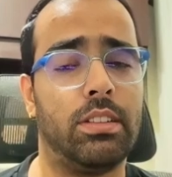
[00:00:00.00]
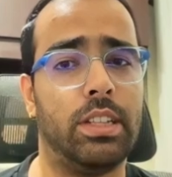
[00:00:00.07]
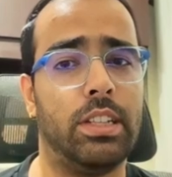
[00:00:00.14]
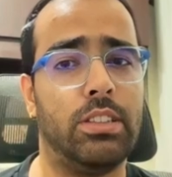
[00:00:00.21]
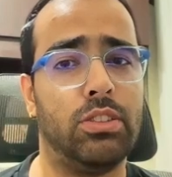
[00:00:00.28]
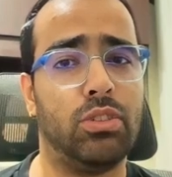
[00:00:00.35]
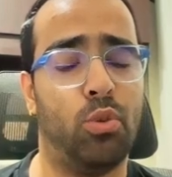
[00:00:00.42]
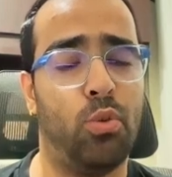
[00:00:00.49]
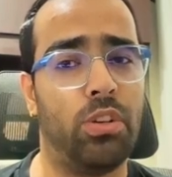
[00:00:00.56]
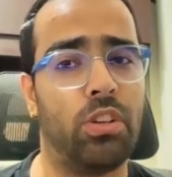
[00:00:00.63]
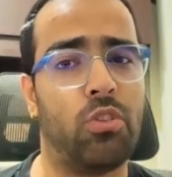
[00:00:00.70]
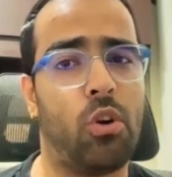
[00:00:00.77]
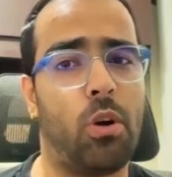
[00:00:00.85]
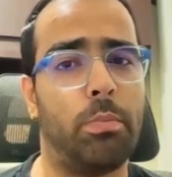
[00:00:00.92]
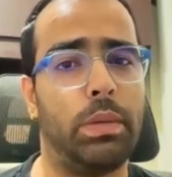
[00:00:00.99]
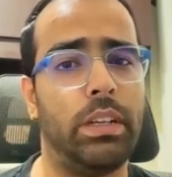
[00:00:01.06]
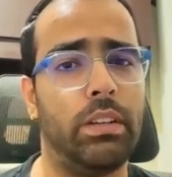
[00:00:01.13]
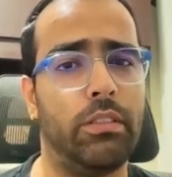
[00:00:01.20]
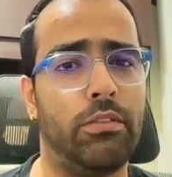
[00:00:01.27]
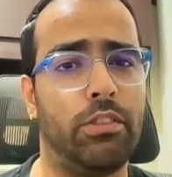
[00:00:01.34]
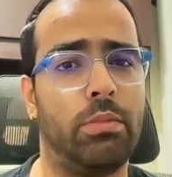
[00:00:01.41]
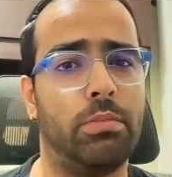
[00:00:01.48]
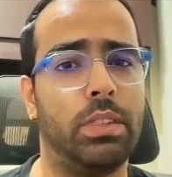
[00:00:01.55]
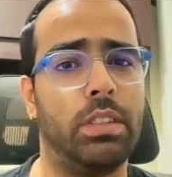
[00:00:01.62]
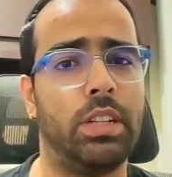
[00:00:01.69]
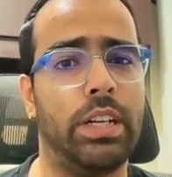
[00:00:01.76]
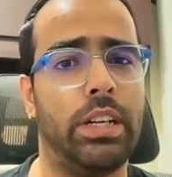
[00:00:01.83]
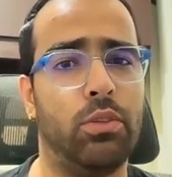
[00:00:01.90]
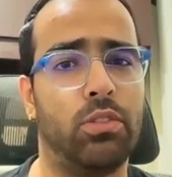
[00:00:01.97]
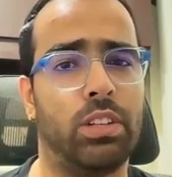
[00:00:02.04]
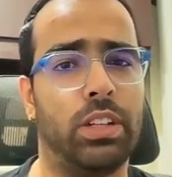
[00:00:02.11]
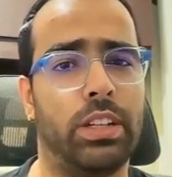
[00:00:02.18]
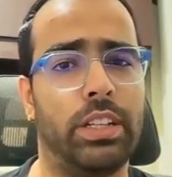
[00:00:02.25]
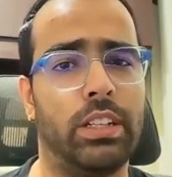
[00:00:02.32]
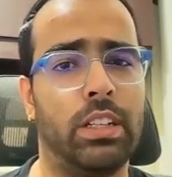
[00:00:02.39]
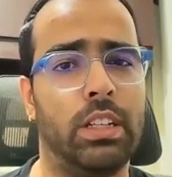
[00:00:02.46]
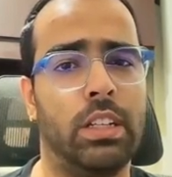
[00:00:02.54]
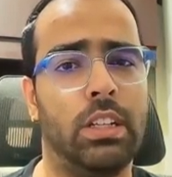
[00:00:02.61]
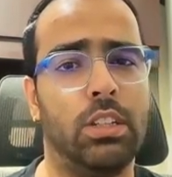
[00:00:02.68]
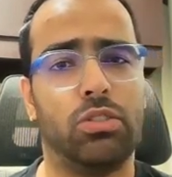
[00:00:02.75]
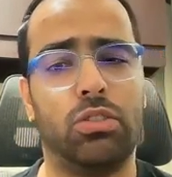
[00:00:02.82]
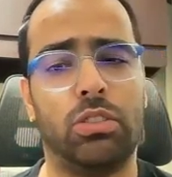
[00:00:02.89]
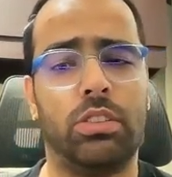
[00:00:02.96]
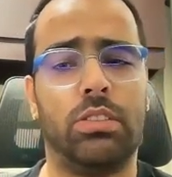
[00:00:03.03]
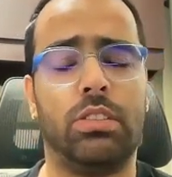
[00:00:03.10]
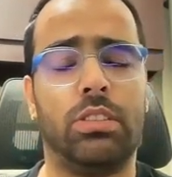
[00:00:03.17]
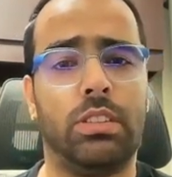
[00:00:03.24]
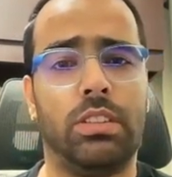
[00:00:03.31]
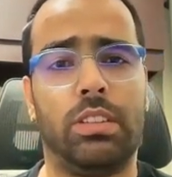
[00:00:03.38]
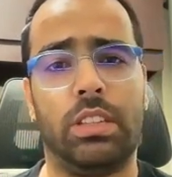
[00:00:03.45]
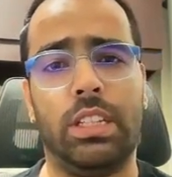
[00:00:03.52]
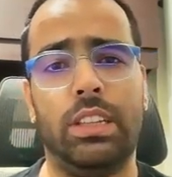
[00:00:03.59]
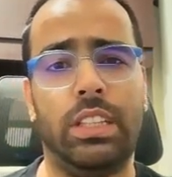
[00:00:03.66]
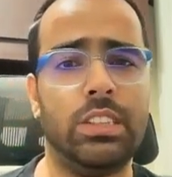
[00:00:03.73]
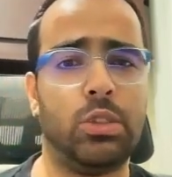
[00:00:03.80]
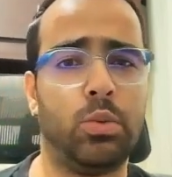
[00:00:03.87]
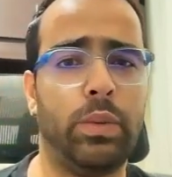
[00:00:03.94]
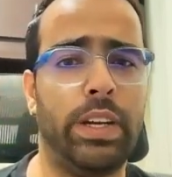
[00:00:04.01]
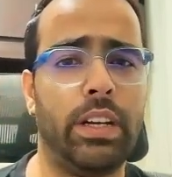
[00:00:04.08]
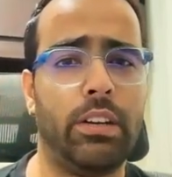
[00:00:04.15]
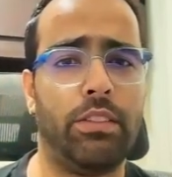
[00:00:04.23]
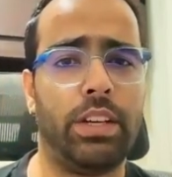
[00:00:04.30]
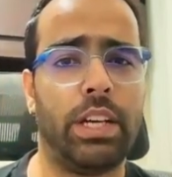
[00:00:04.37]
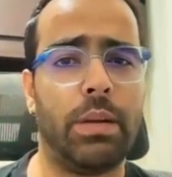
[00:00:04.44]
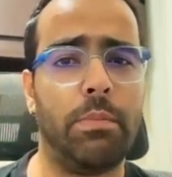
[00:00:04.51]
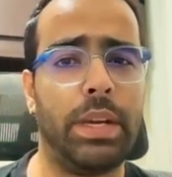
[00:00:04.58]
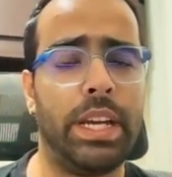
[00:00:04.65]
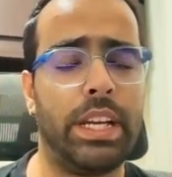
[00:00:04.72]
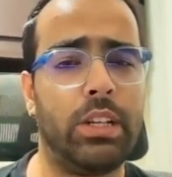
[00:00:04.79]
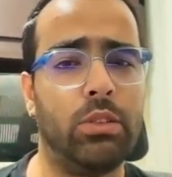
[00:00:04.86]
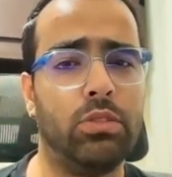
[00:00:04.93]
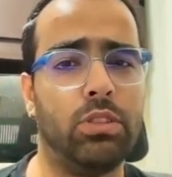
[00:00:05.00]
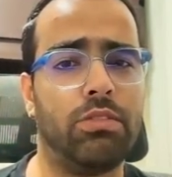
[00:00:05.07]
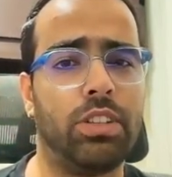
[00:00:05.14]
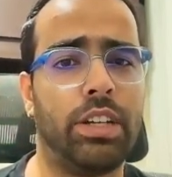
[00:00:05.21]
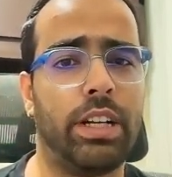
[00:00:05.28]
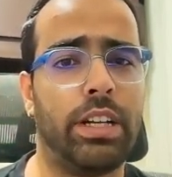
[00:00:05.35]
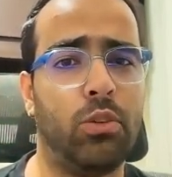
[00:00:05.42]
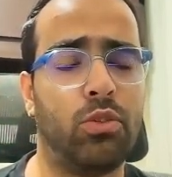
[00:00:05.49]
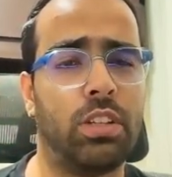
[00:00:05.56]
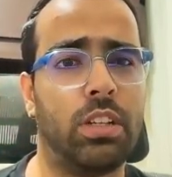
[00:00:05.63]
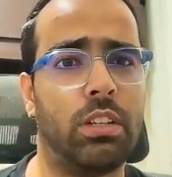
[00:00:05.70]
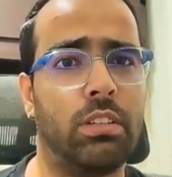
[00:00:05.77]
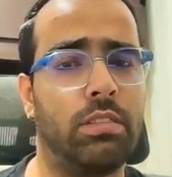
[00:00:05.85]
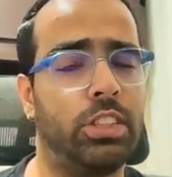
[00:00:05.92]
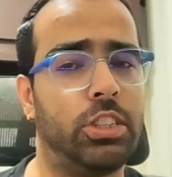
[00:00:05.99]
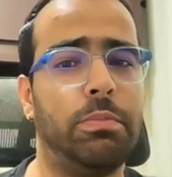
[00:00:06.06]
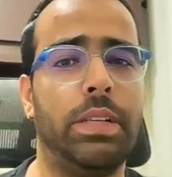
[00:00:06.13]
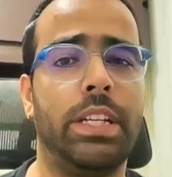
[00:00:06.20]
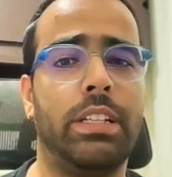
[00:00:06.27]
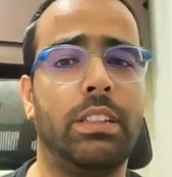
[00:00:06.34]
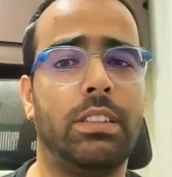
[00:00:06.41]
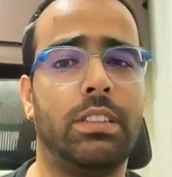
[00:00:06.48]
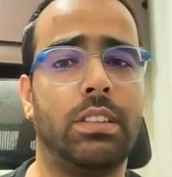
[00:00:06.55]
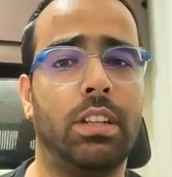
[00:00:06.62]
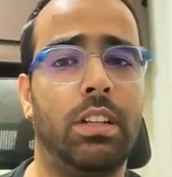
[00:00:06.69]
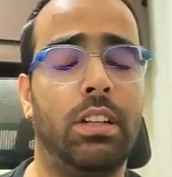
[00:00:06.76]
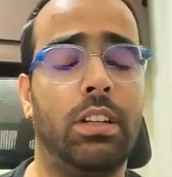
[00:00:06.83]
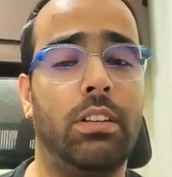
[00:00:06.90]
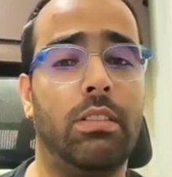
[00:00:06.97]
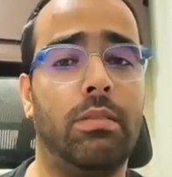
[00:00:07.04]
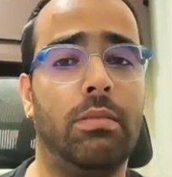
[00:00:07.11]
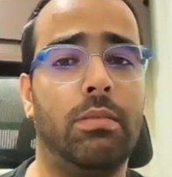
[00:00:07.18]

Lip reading: his own copy from the thread local, right? So in this way we can make use of thread local, which makes the